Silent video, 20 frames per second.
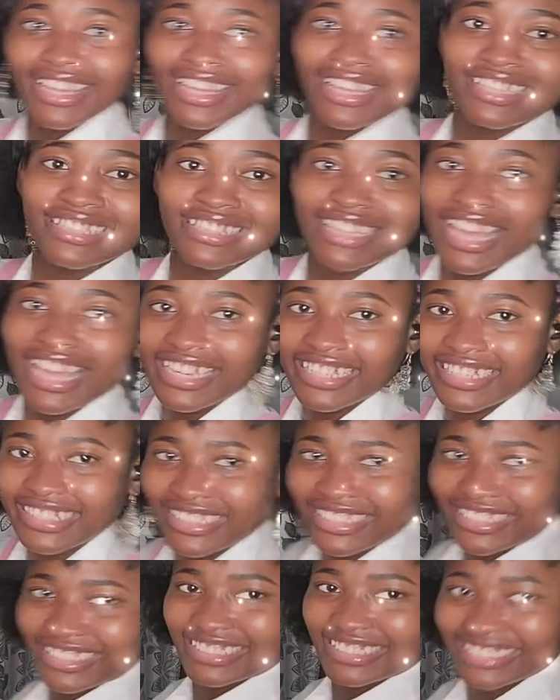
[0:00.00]
Like,
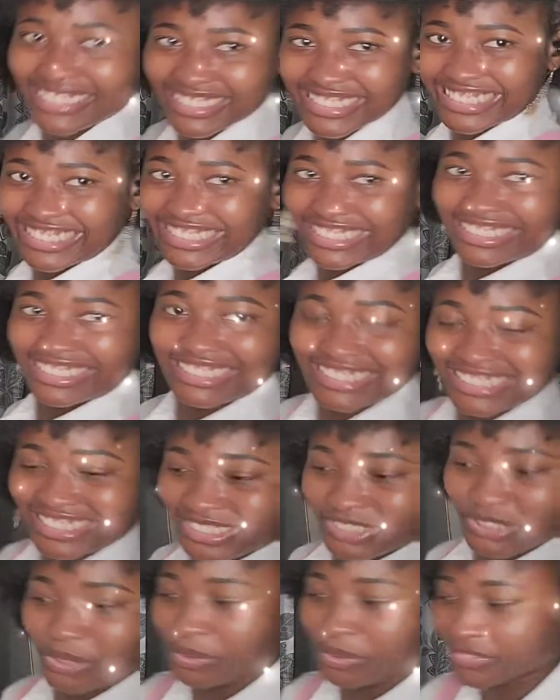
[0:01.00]
let
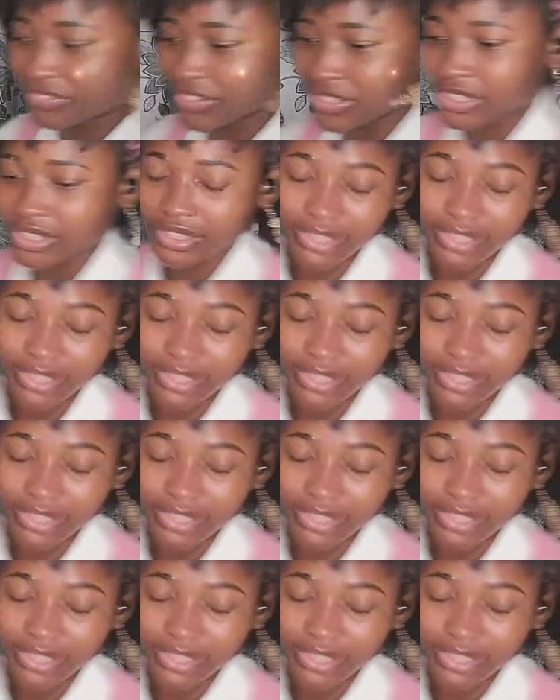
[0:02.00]
go of her.